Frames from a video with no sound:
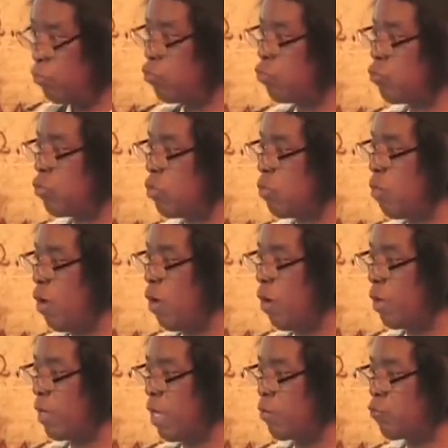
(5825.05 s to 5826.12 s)
to you
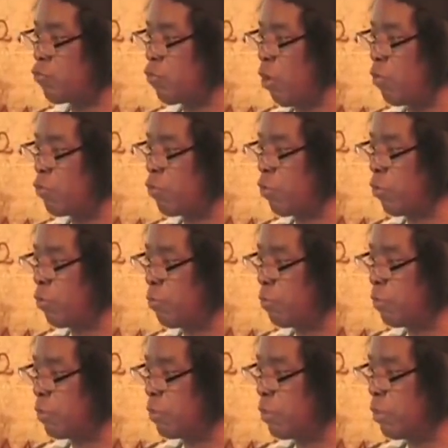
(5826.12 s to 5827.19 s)
all and show
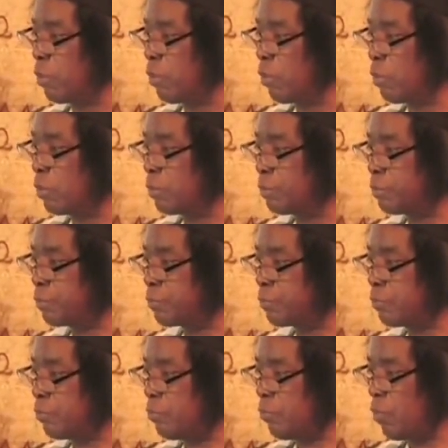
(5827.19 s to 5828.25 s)
you
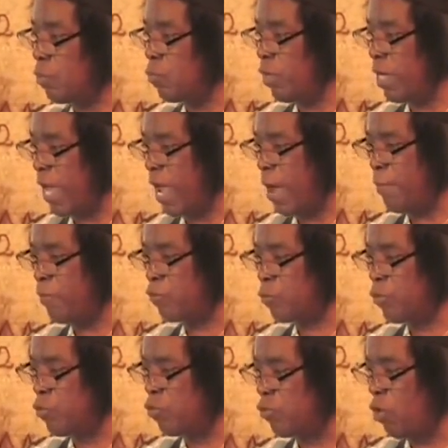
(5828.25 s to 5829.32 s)
what happens
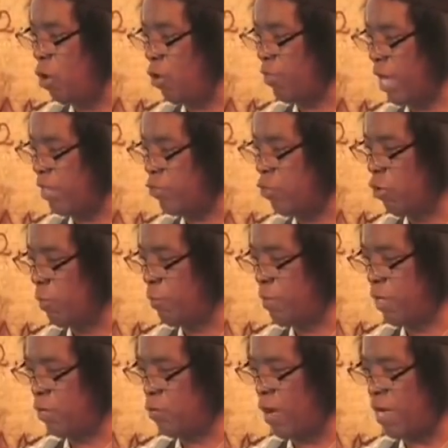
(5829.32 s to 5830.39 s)
when you call that
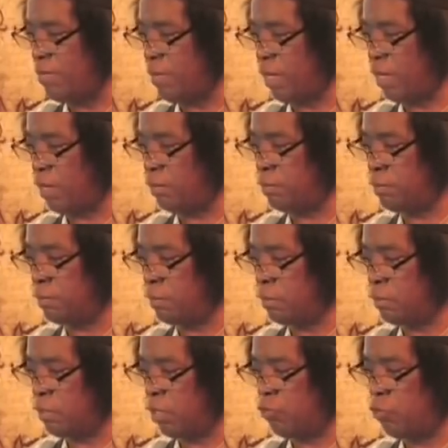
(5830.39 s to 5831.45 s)
European white man
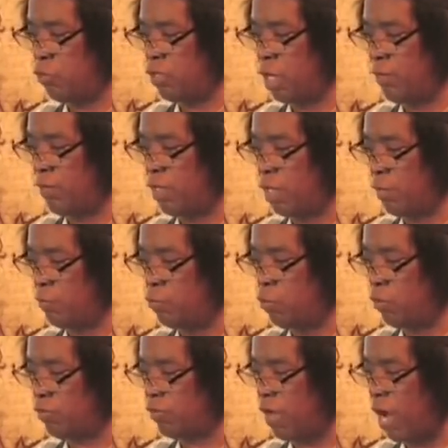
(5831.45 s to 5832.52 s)
that you're giving him
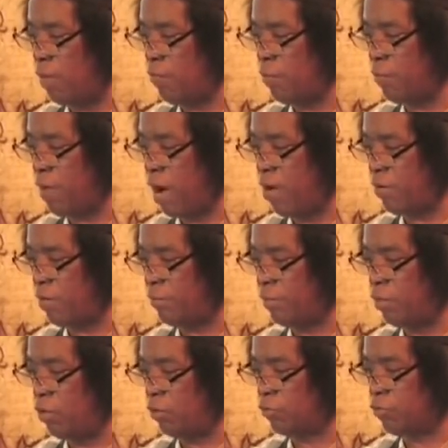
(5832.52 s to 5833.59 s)
your sovereign power that
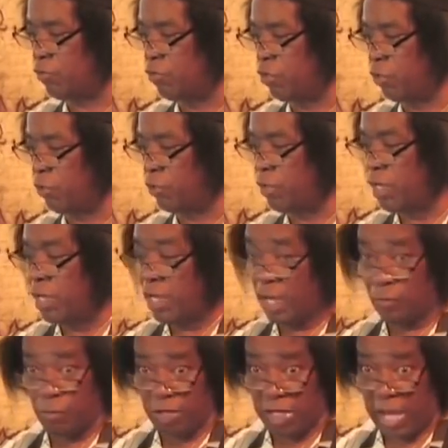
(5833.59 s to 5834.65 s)
belongs to you.
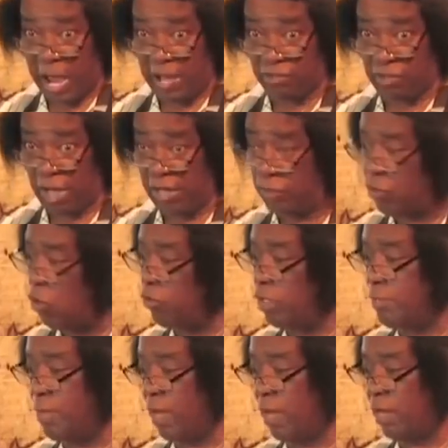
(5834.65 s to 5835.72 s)
And when he acts like it, don't
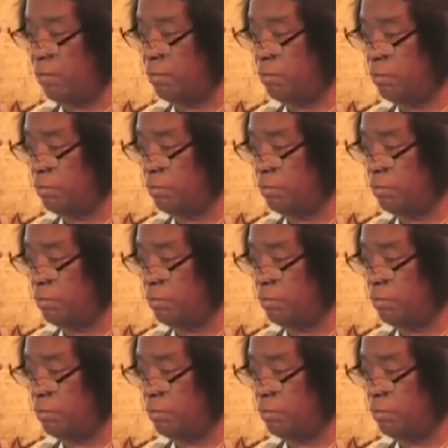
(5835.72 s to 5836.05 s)
get mad